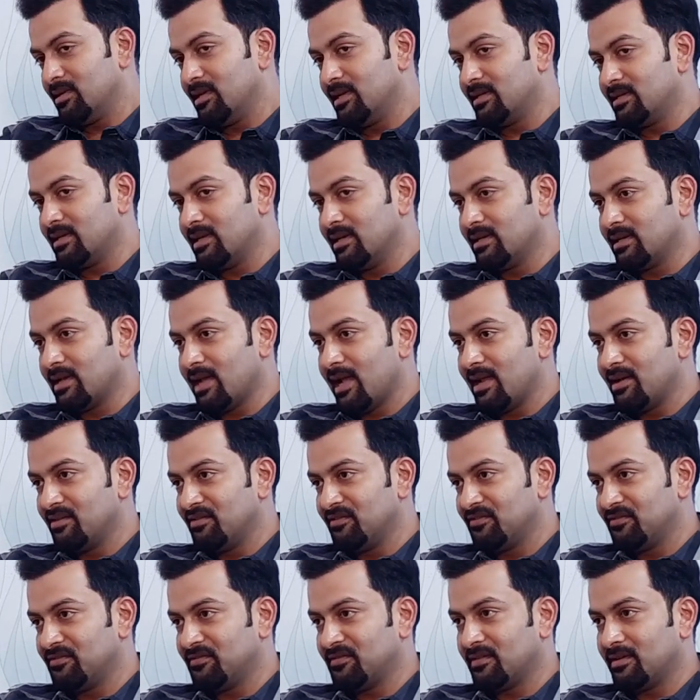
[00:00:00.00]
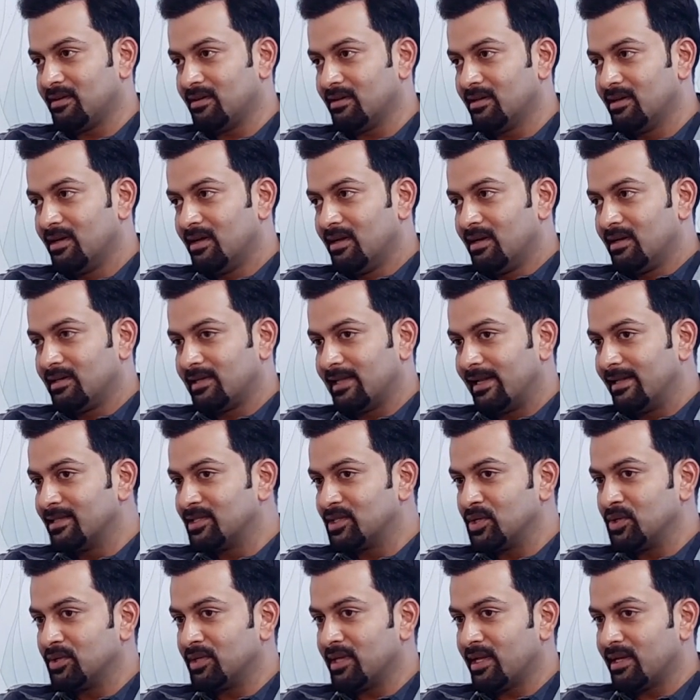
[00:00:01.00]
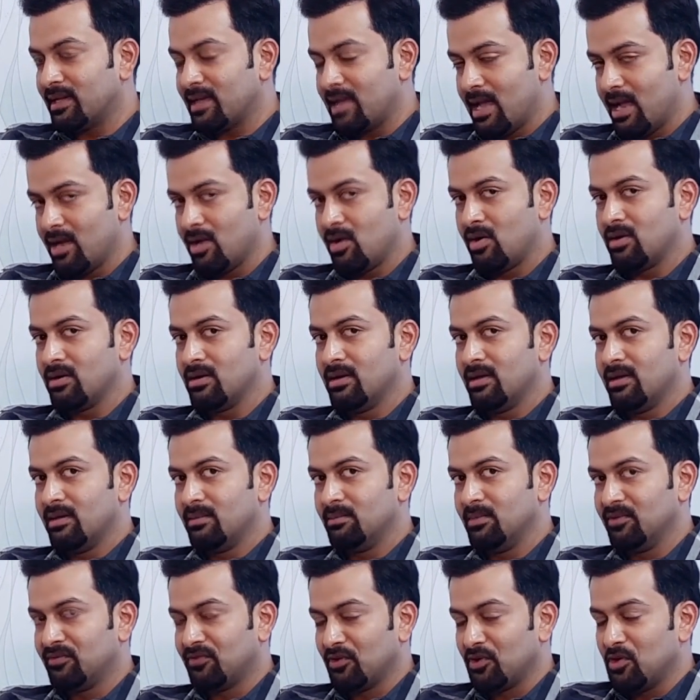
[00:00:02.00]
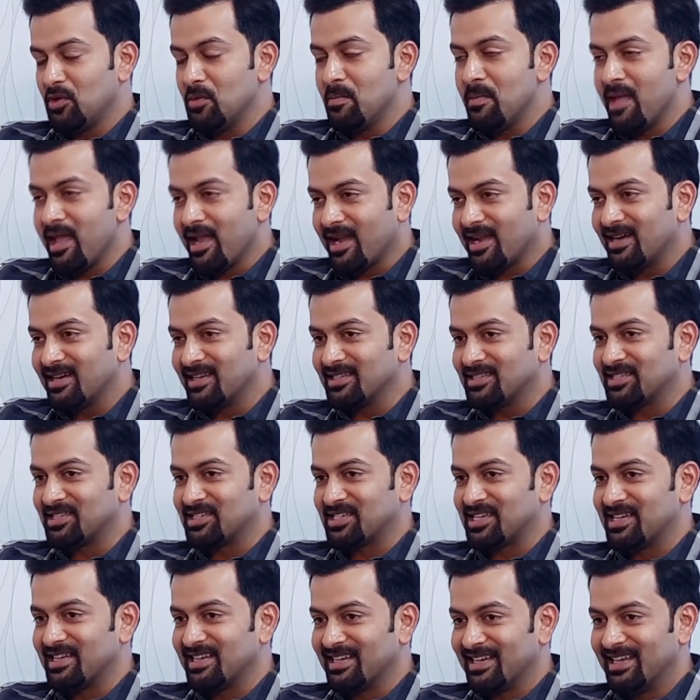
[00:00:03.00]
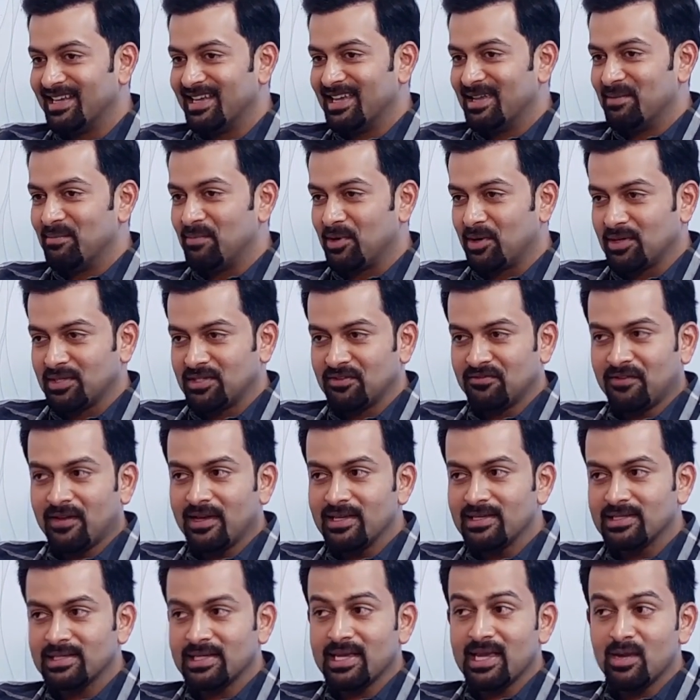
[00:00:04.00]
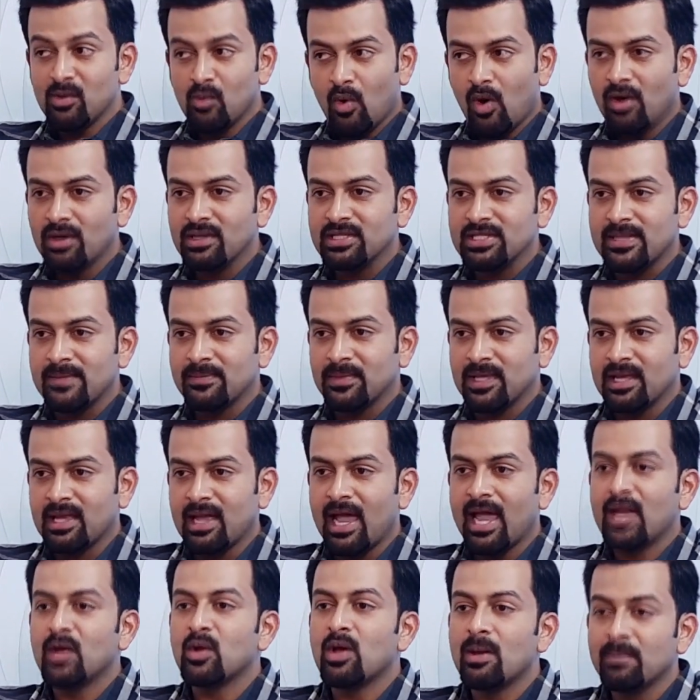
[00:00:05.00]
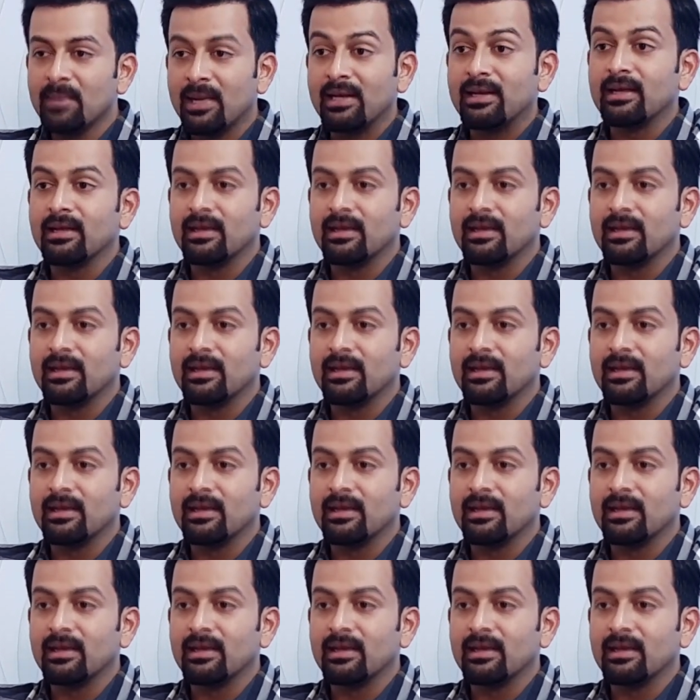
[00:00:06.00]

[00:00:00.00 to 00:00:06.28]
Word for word: it, it kind of uh, tells you that, hang on, before you make a decision. Because if I say I want something, I know I'm getting